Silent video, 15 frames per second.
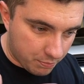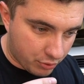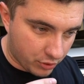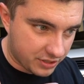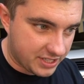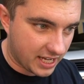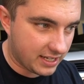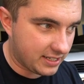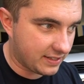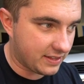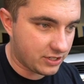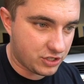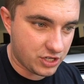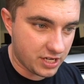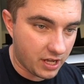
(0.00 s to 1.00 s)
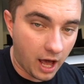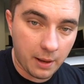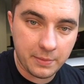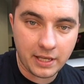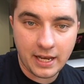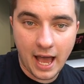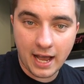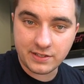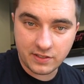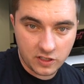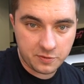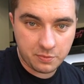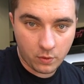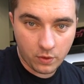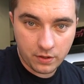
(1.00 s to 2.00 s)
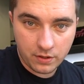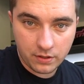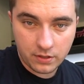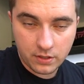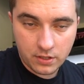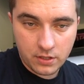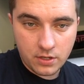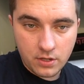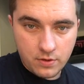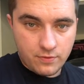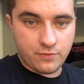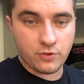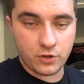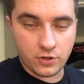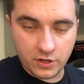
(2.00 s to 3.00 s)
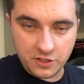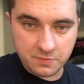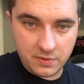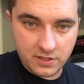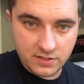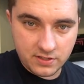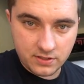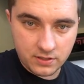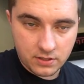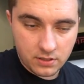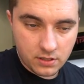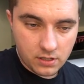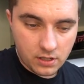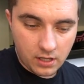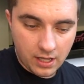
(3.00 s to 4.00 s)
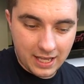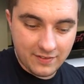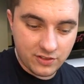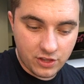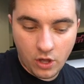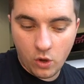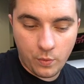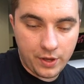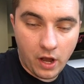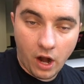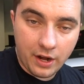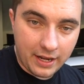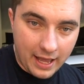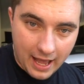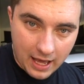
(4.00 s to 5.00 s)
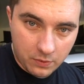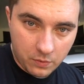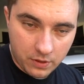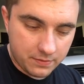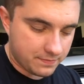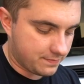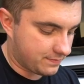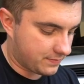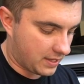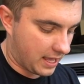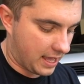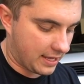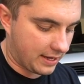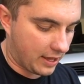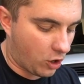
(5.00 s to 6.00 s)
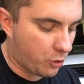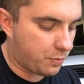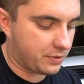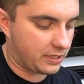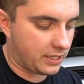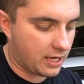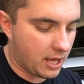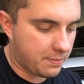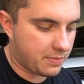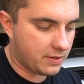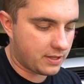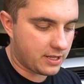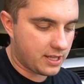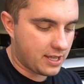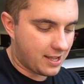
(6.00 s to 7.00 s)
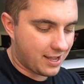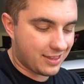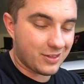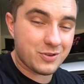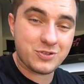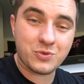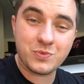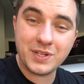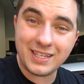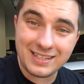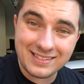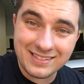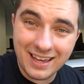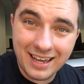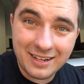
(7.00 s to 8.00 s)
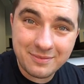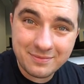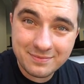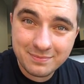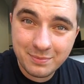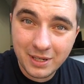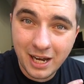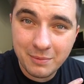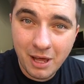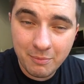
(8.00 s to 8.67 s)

pretended that she got me an access port for Christmas, even though we already had one. And I opened it up and there's a ring inside. But I'm